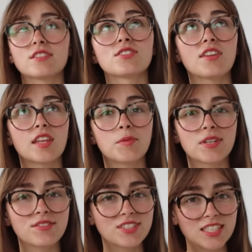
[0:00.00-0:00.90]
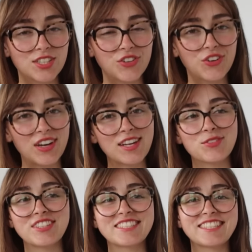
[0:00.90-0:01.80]
It's not that big of a deal, okay,
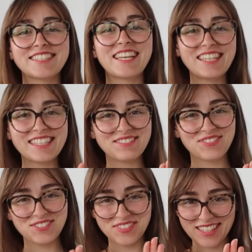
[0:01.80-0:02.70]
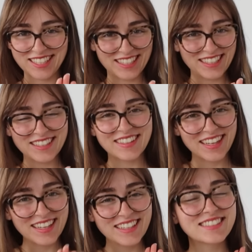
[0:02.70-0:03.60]
but it's exciting for me,
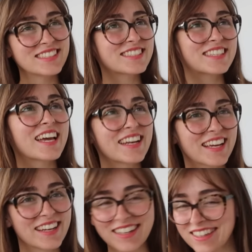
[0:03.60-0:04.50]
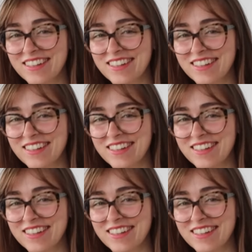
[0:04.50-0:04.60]
okay? It's exciting.